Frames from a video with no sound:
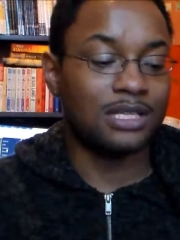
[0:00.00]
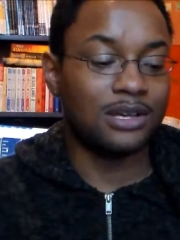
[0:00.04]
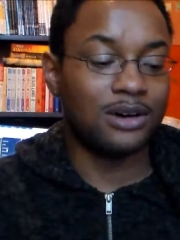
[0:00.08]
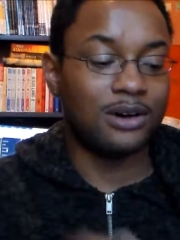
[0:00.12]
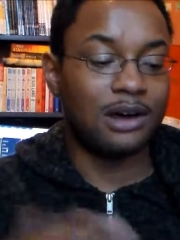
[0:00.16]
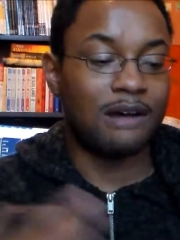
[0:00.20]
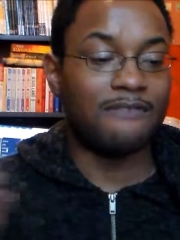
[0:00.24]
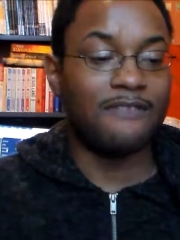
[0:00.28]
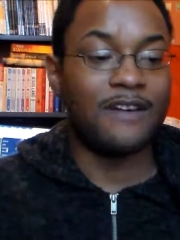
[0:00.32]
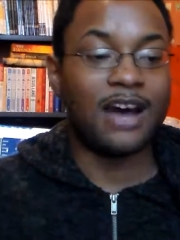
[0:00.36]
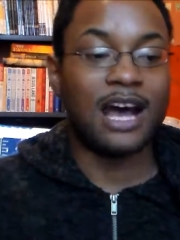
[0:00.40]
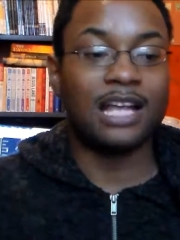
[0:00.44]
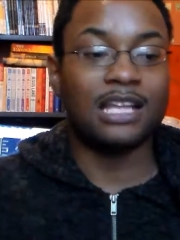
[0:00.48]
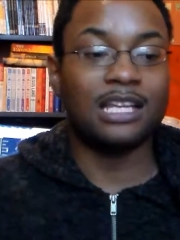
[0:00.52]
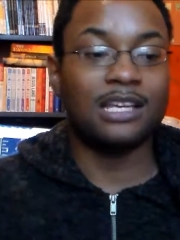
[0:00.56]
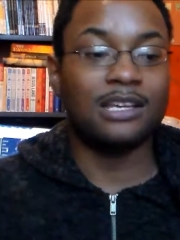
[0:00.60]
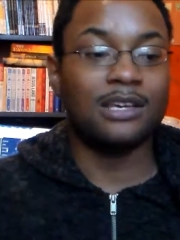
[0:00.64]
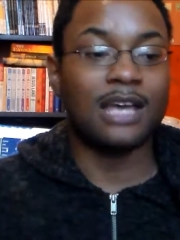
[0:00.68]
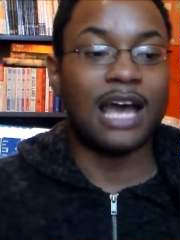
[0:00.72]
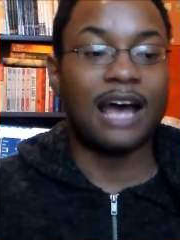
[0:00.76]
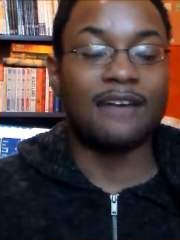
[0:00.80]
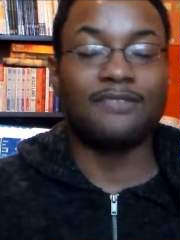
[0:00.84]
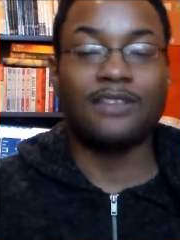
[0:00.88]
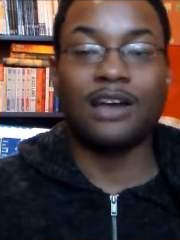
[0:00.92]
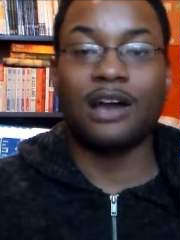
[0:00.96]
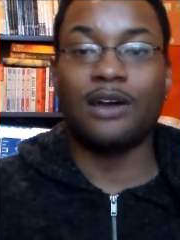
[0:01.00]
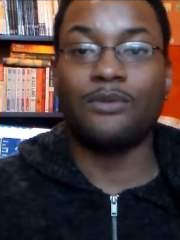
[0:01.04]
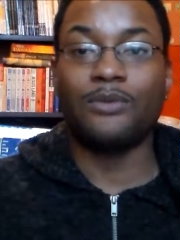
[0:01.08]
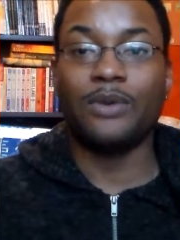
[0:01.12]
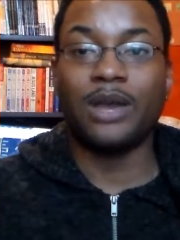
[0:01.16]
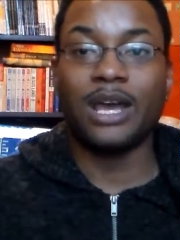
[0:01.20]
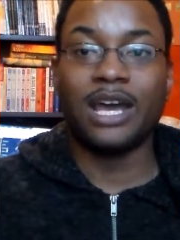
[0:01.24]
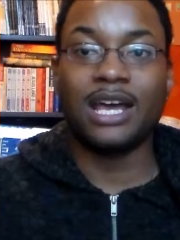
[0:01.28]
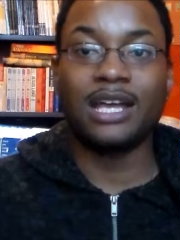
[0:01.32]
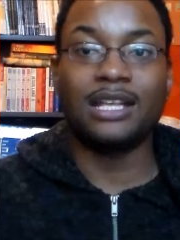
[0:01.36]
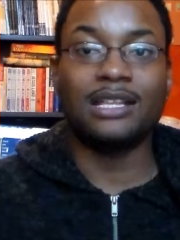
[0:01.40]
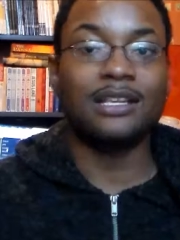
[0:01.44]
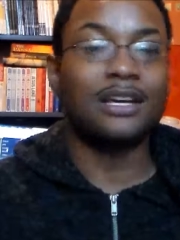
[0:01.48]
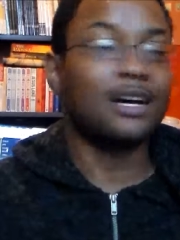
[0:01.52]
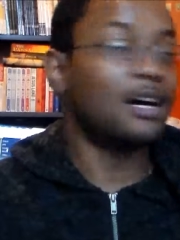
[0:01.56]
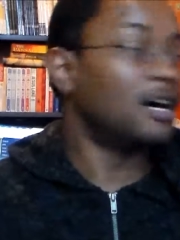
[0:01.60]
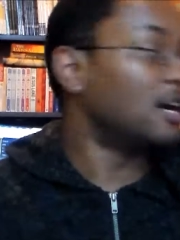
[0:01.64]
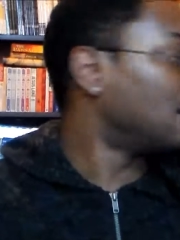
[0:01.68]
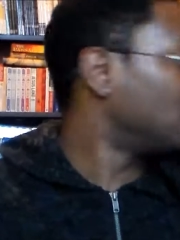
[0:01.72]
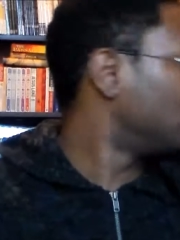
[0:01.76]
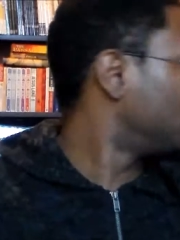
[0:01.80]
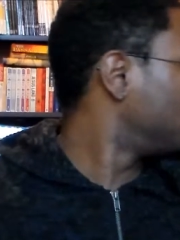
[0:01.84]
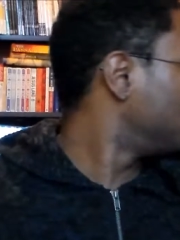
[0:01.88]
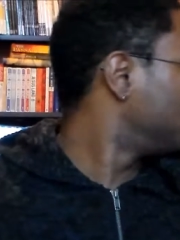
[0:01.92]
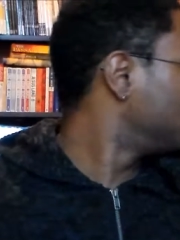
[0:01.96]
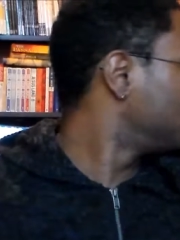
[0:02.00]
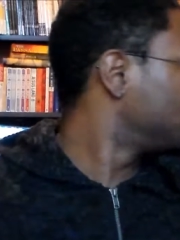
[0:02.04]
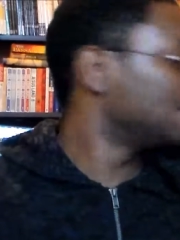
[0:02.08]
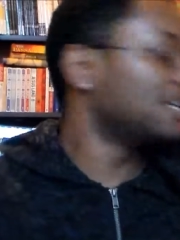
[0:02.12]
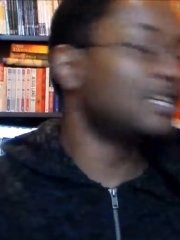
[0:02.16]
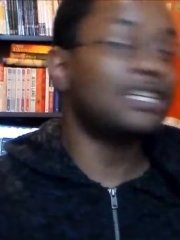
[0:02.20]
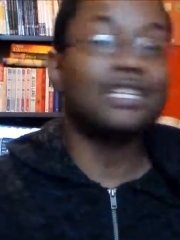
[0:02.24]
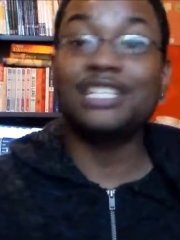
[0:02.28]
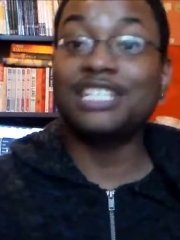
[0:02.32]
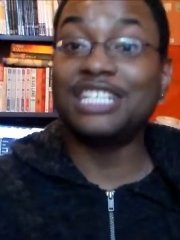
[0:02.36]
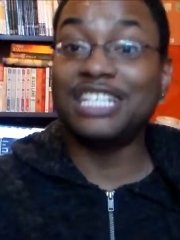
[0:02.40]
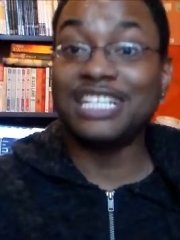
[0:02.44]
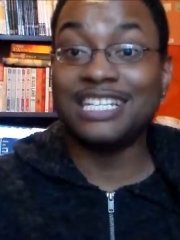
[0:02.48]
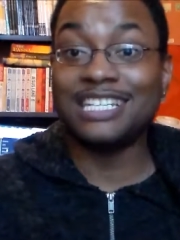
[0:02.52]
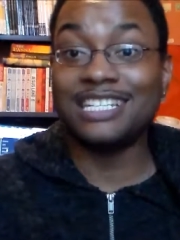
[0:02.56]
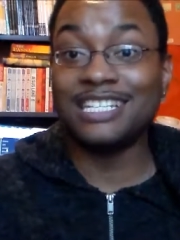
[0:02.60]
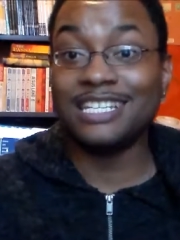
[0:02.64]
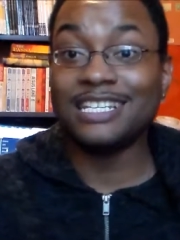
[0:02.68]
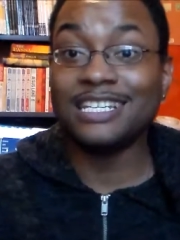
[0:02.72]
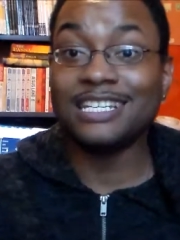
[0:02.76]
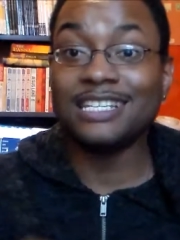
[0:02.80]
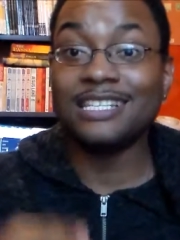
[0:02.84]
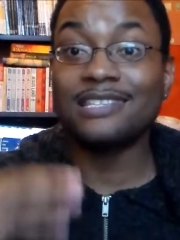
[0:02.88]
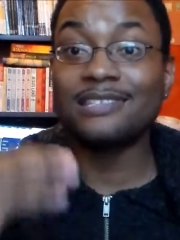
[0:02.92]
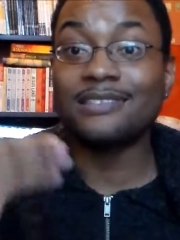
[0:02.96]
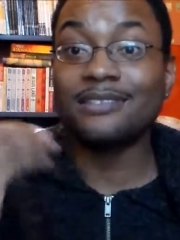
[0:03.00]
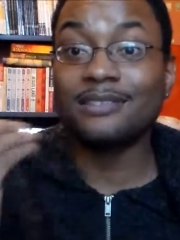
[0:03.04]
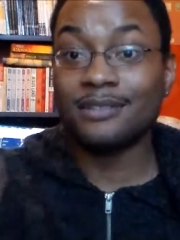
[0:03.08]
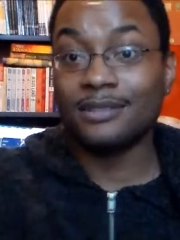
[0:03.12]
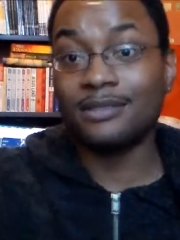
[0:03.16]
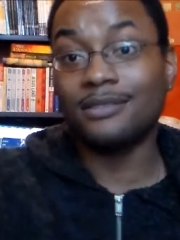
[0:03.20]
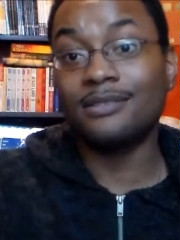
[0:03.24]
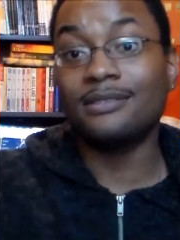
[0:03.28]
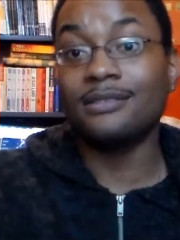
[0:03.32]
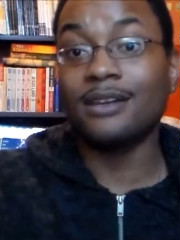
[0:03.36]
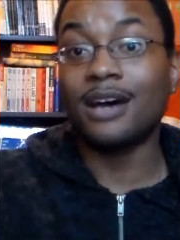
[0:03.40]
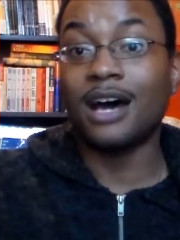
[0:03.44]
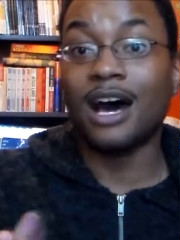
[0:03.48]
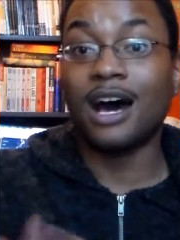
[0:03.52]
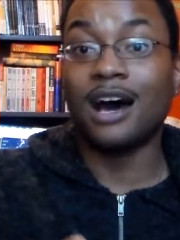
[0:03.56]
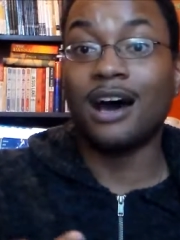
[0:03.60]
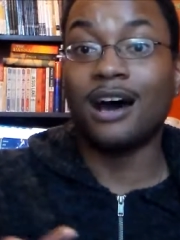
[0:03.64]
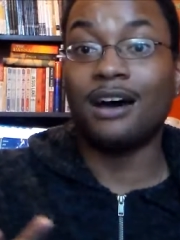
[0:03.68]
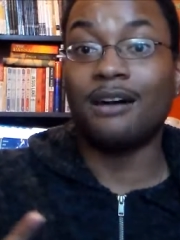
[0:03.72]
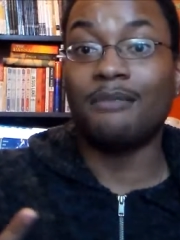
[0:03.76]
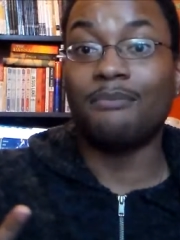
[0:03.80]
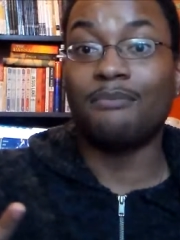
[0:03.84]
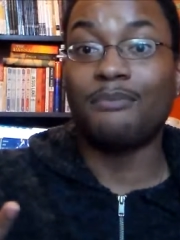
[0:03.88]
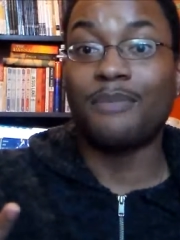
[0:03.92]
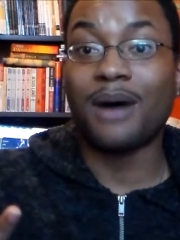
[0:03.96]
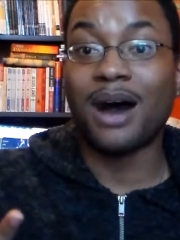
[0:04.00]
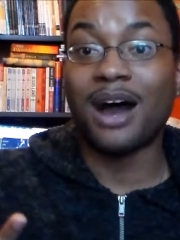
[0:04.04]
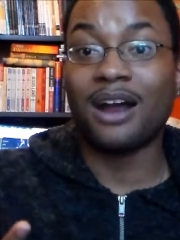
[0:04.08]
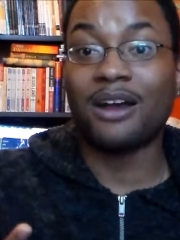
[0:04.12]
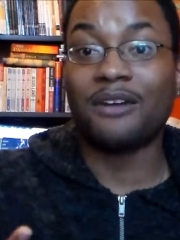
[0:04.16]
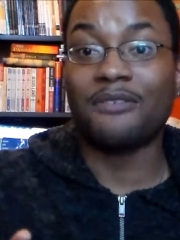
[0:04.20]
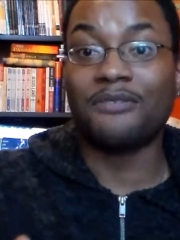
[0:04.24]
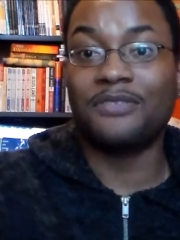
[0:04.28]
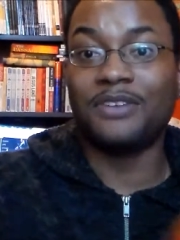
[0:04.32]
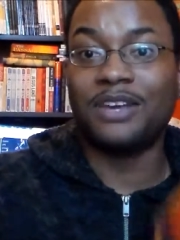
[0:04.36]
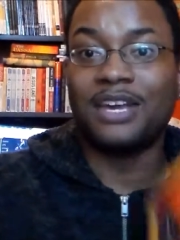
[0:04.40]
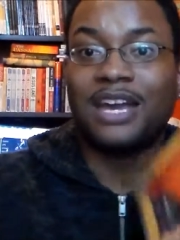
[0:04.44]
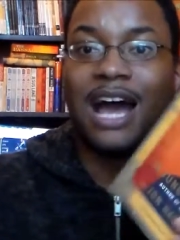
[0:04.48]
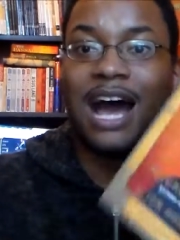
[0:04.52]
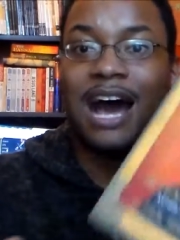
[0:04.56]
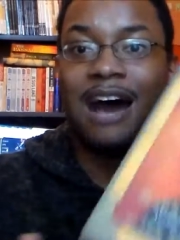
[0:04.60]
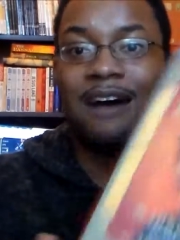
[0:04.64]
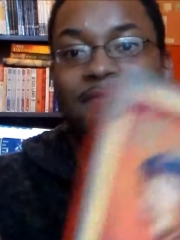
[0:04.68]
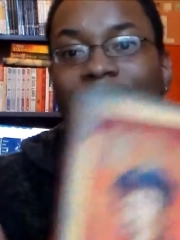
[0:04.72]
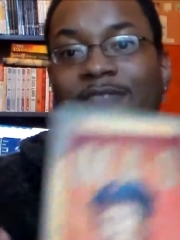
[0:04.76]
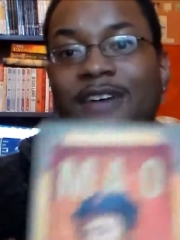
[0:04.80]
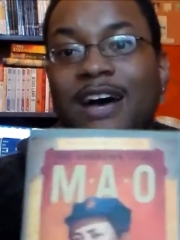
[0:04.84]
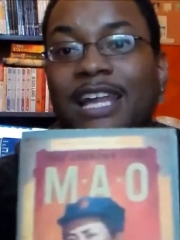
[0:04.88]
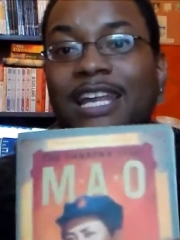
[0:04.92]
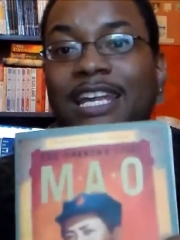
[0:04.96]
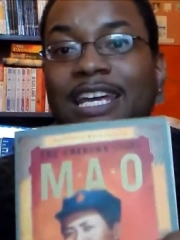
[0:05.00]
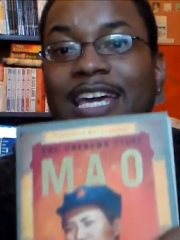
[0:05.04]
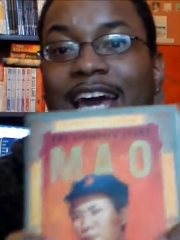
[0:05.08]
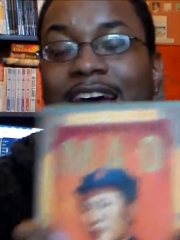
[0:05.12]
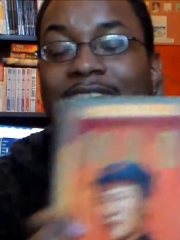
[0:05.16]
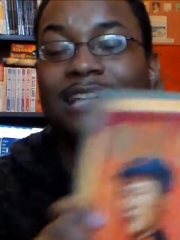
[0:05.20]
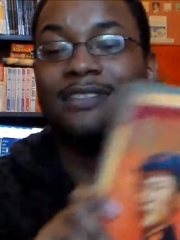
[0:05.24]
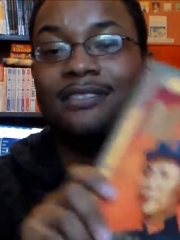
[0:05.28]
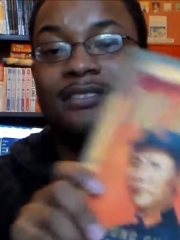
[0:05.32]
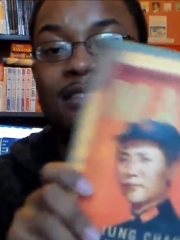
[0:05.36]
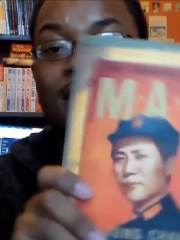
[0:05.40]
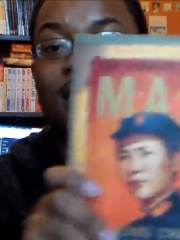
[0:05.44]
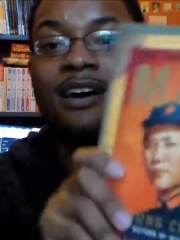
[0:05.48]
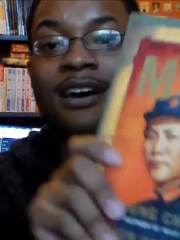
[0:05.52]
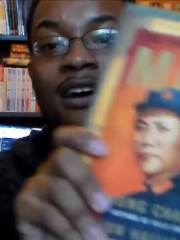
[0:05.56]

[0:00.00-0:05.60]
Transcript: So I finally, after I read um, Chi Chi's uh, biography. I finally got